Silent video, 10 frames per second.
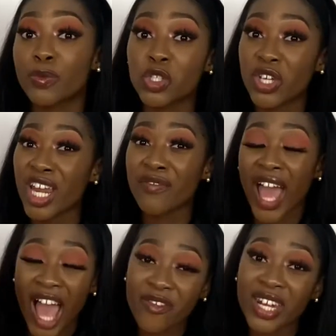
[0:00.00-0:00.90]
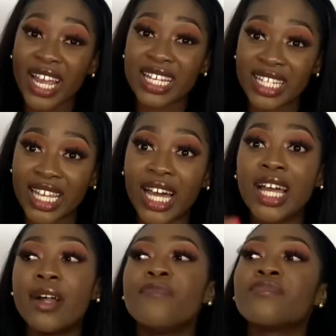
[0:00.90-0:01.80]
but you kind of have an idea,
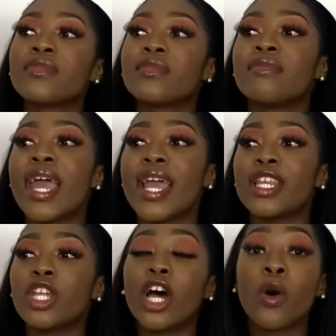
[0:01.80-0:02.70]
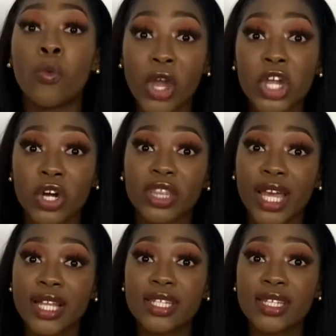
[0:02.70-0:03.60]
then work on
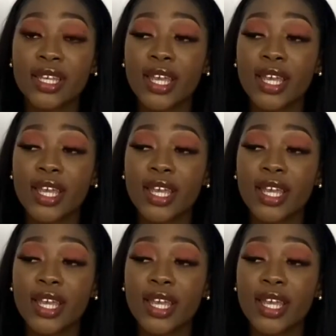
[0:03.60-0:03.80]
that.